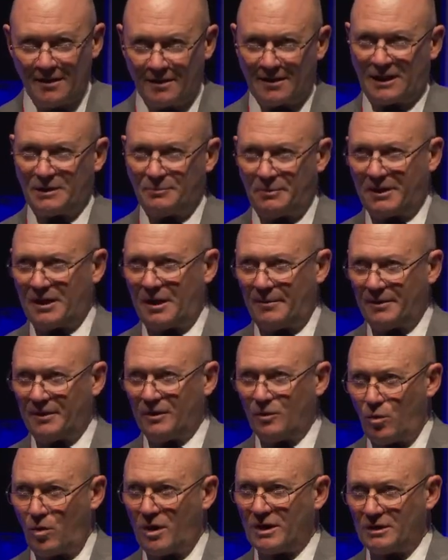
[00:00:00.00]
that's
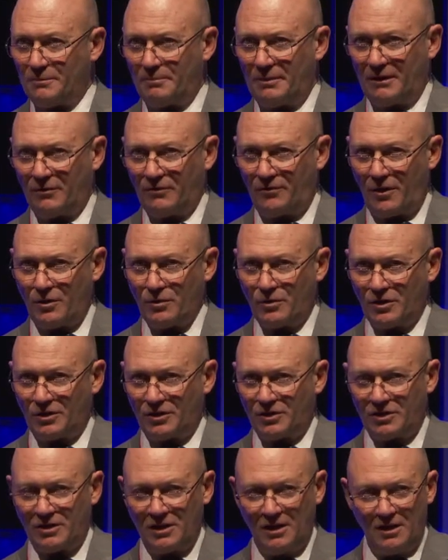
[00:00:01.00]
becoming quite a big
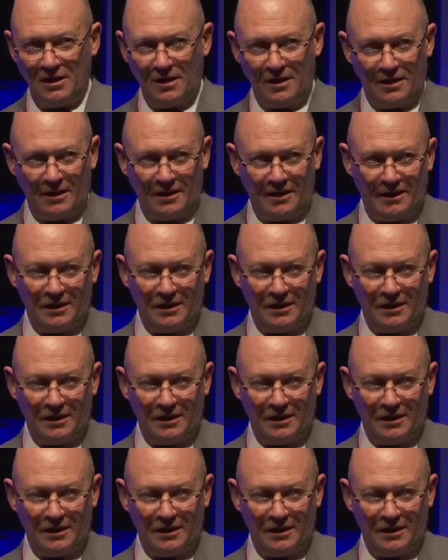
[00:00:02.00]
focus uh,